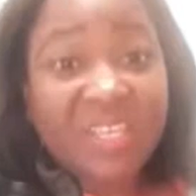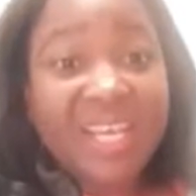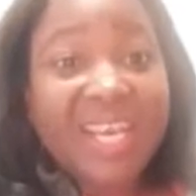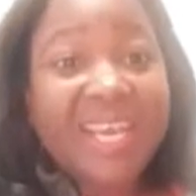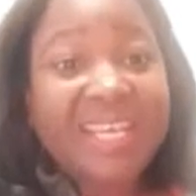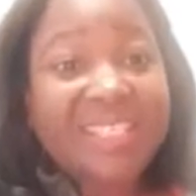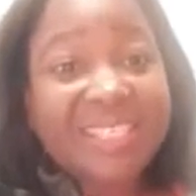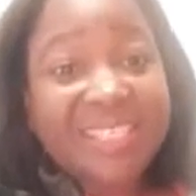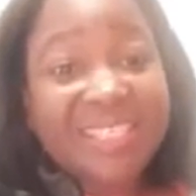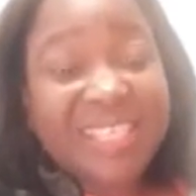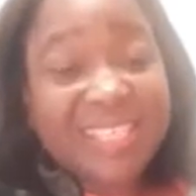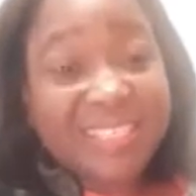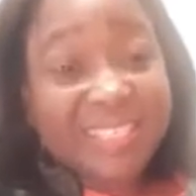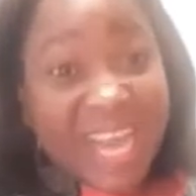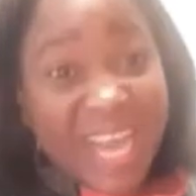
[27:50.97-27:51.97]
And it is
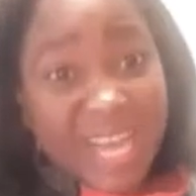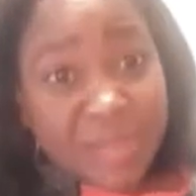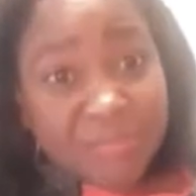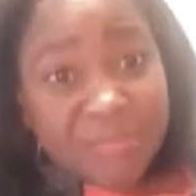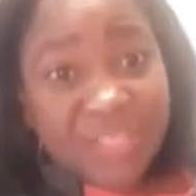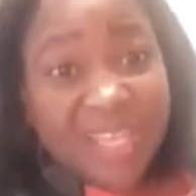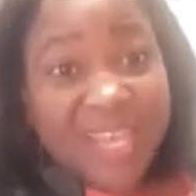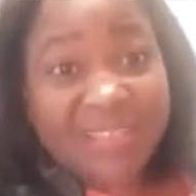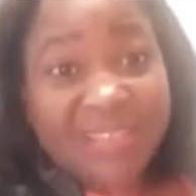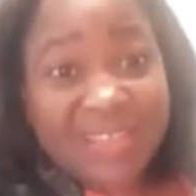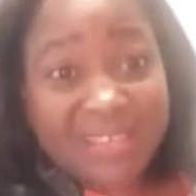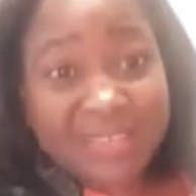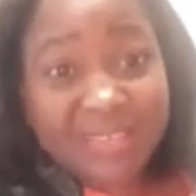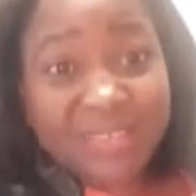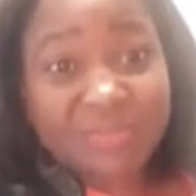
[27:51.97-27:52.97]
in times like
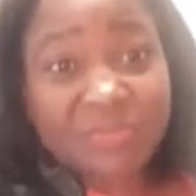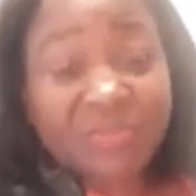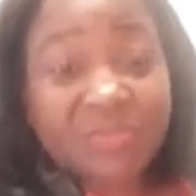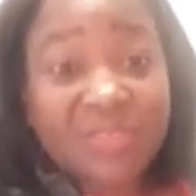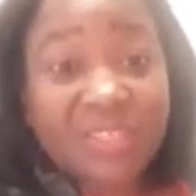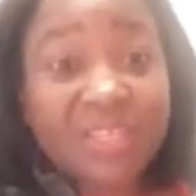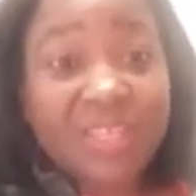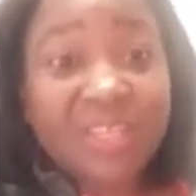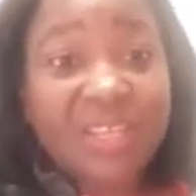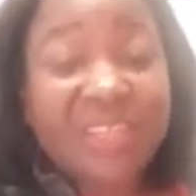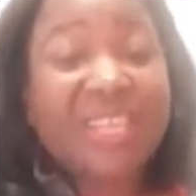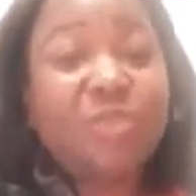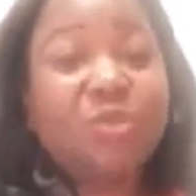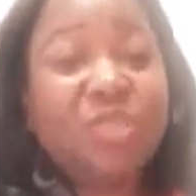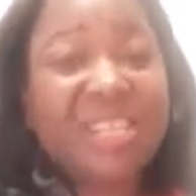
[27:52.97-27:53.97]
this
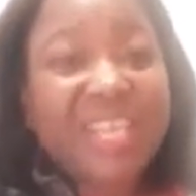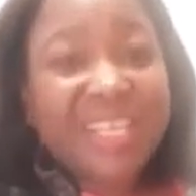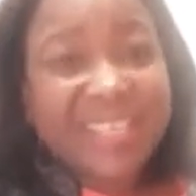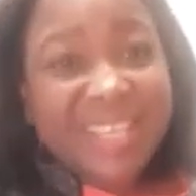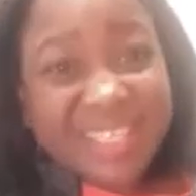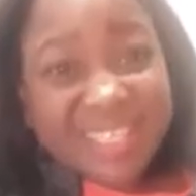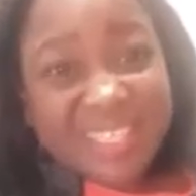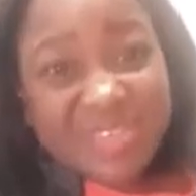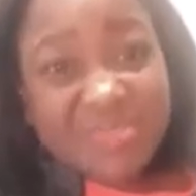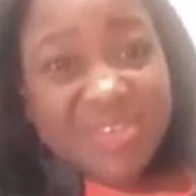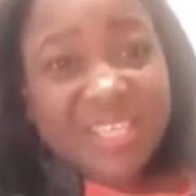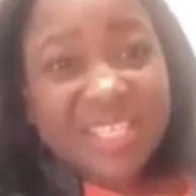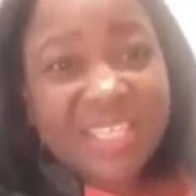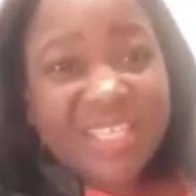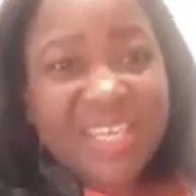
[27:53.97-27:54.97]
that you take things
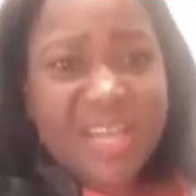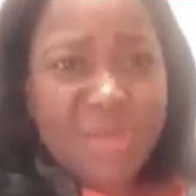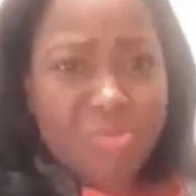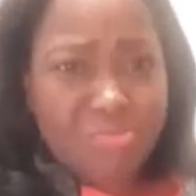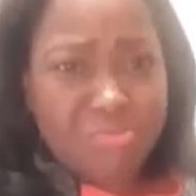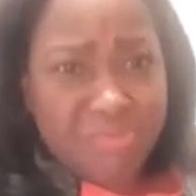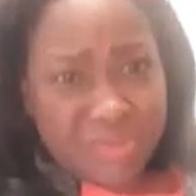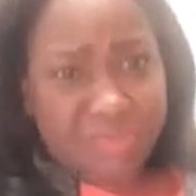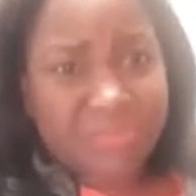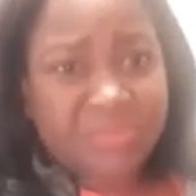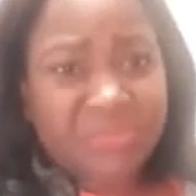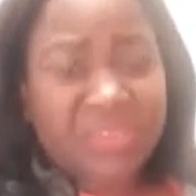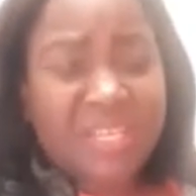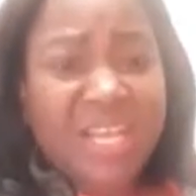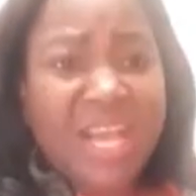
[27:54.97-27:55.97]
seriously and pray.
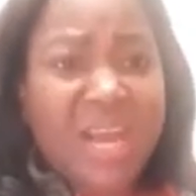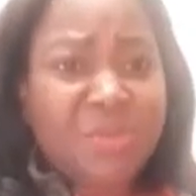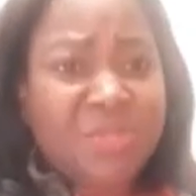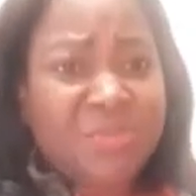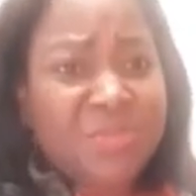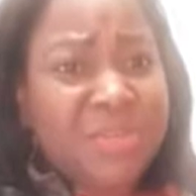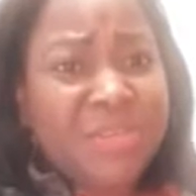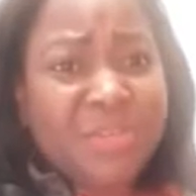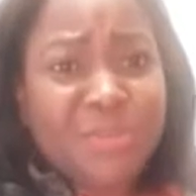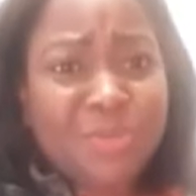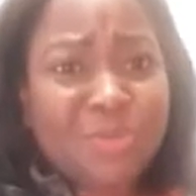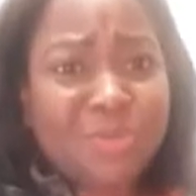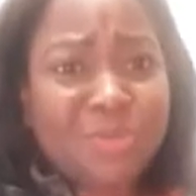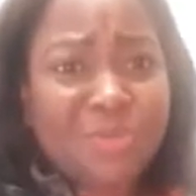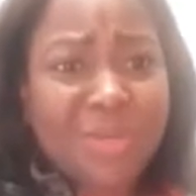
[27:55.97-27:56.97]
I was speaking
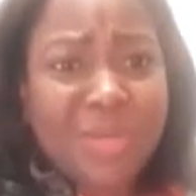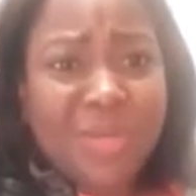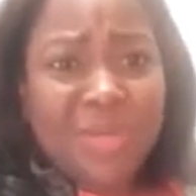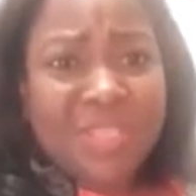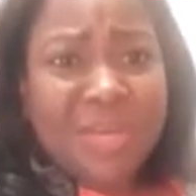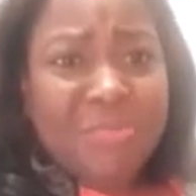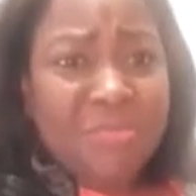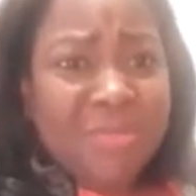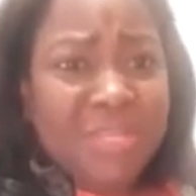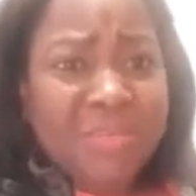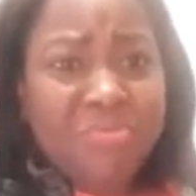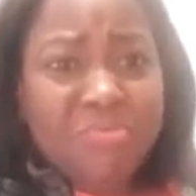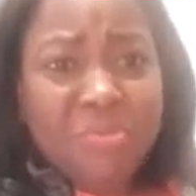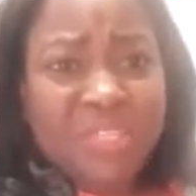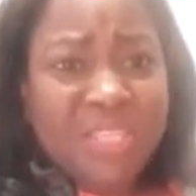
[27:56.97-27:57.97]
to somebody,
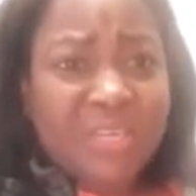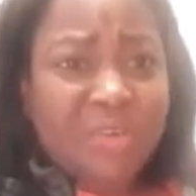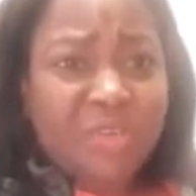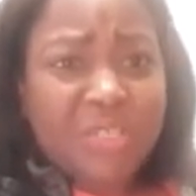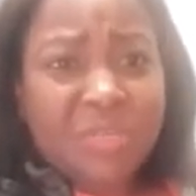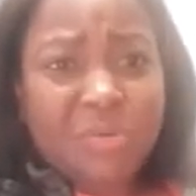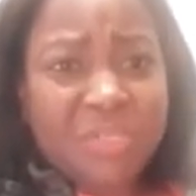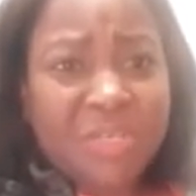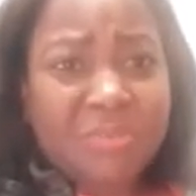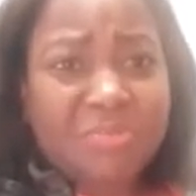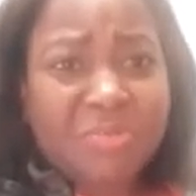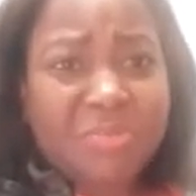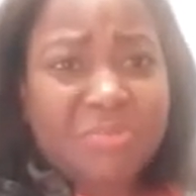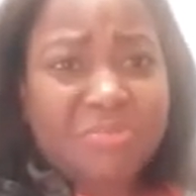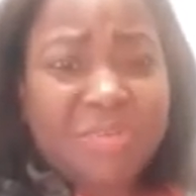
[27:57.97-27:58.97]
posted on the WhatsApp
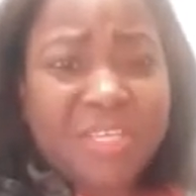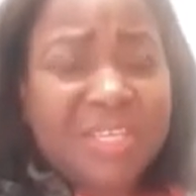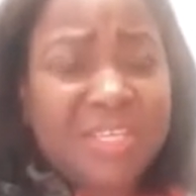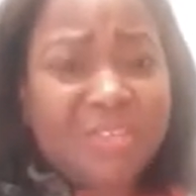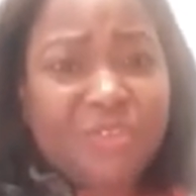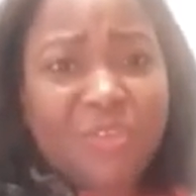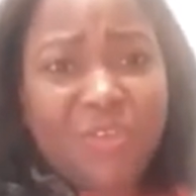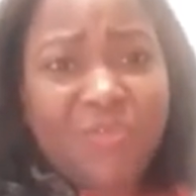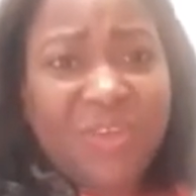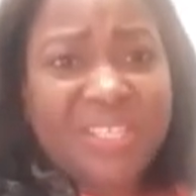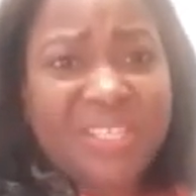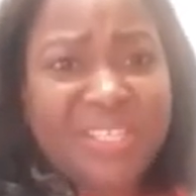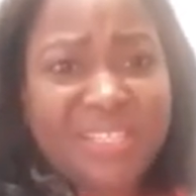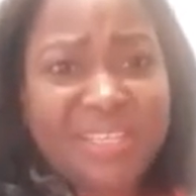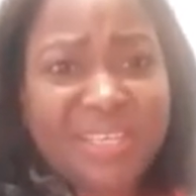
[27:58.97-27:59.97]
group, he's not fasting.